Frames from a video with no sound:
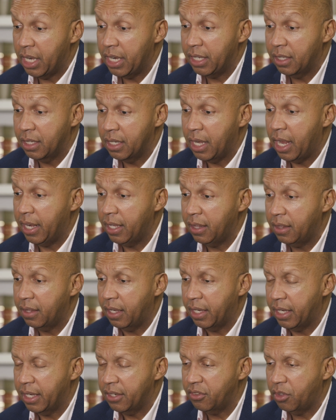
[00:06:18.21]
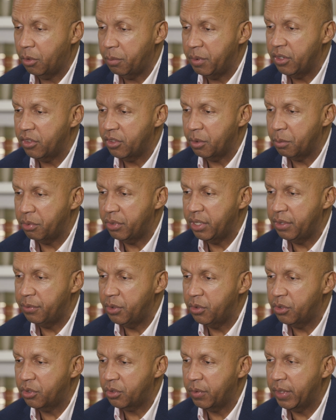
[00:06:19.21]
night the 9th. I guess there'll be some
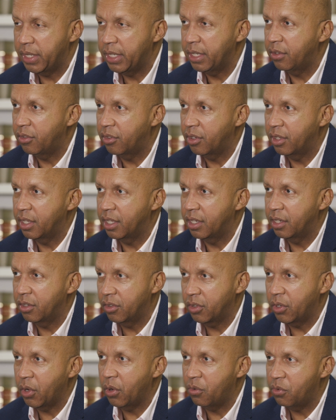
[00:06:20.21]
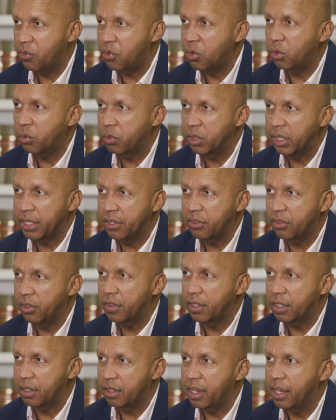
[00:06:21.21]
preview screenings, and then it'll go full release
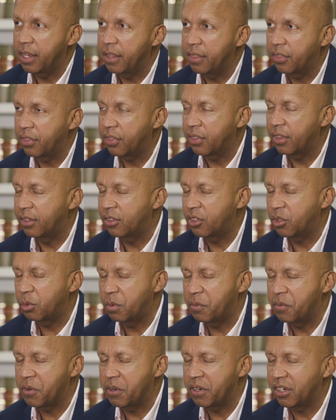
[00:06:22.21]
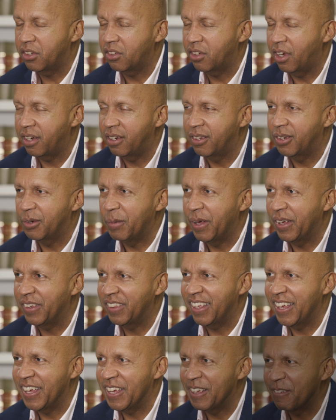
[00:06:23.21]
on the 10th, and so we're very excited
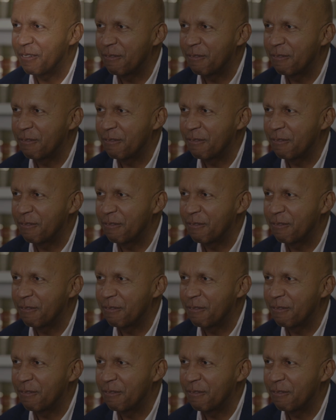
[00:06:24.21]
about that.